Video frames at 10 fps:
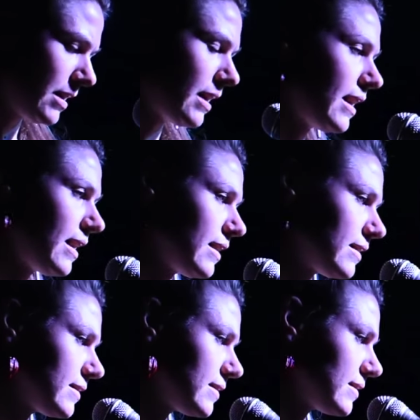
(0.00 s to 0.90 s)

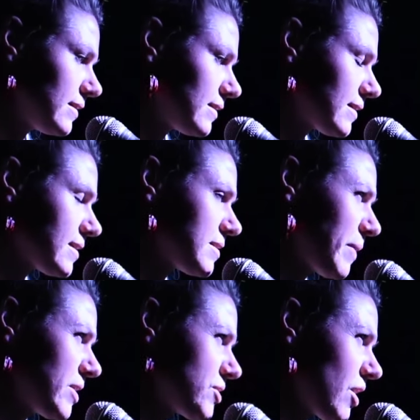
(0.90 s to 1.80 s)
Because uh,
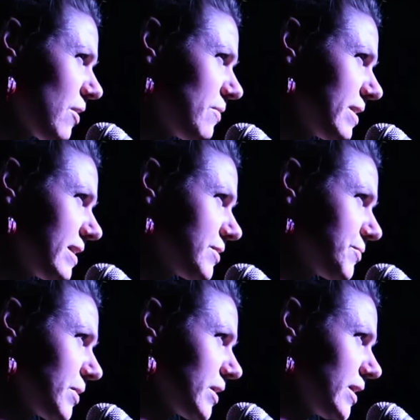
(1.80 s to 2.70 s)
my show
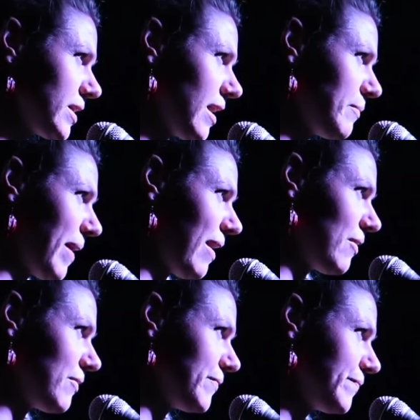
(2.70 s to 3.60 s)
is really
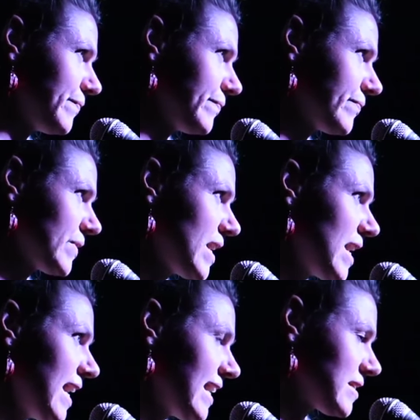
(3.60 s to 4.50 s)
about,
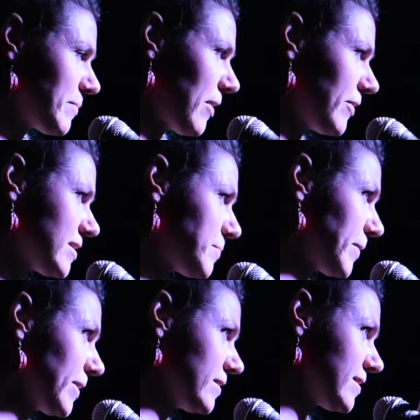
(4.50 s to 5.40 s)
it's about
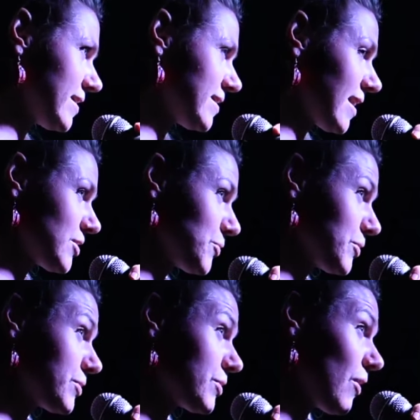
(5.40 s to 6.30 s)
experiencing sexual
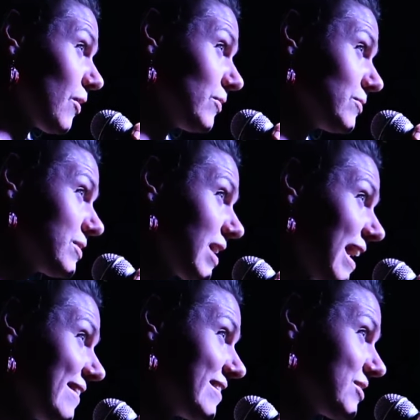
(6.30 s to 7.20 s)
assault
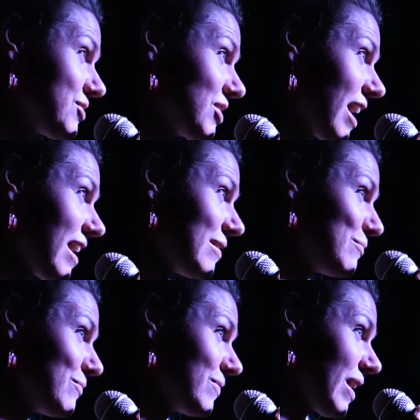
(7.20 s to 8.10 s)
and the
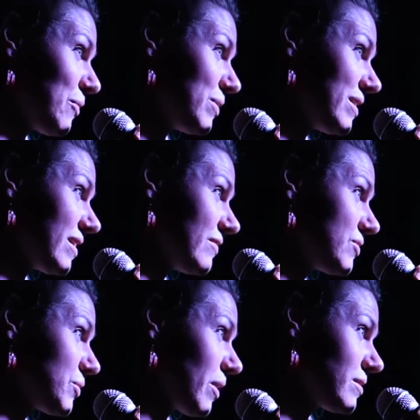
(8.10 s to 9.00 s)
shame that we give
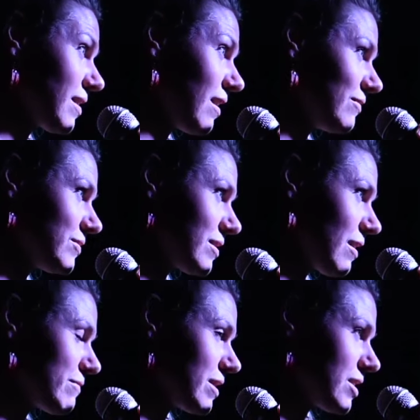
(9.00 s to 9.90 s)
to ourselves and
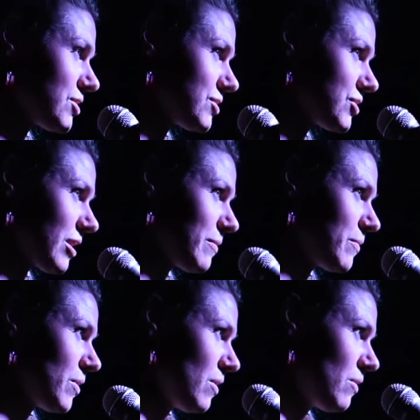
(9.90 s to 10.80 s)
our relationship
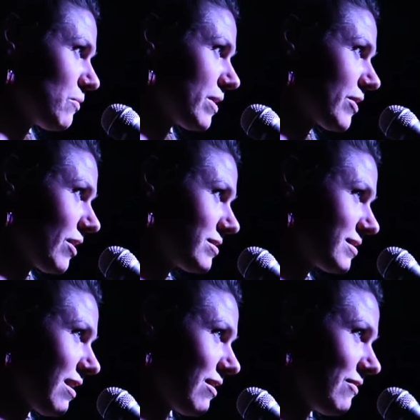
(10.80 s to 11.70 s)
with
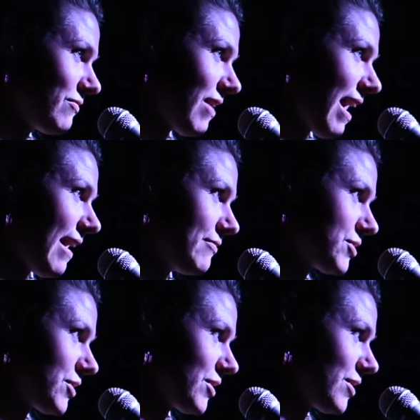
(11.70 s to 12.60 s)
ourselves
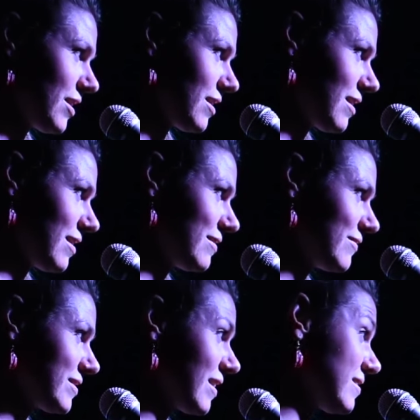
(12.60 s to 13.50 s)
after a kind
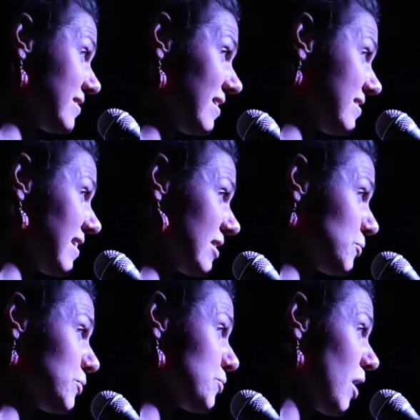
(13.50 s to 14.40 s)
of a, a
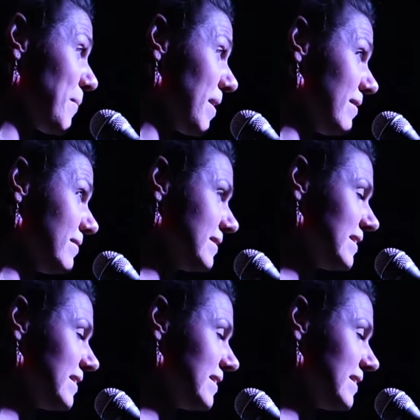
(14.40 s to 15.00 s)
sexual trauma.